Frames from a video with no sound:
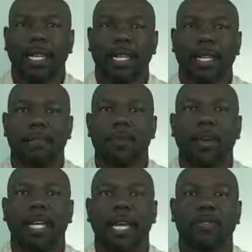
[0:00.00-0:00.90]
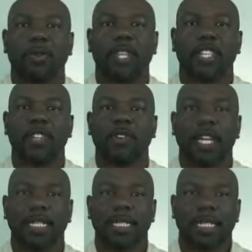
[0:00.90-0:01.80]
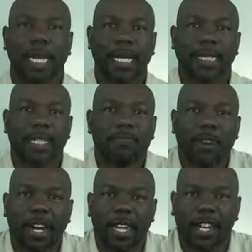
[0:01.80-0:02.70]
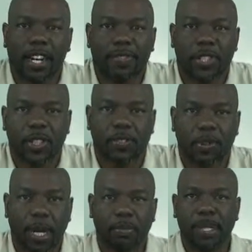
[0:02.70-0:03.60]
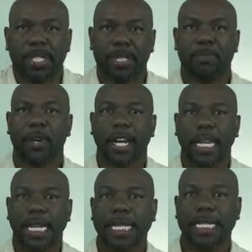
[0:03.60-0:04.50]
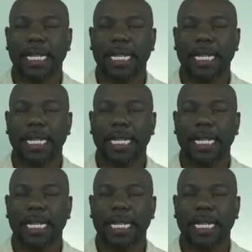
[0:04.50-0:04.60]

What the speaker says: Good morning, everyone. This is Granison Shines, Chief Marketing Officer of Direct Business Marketing.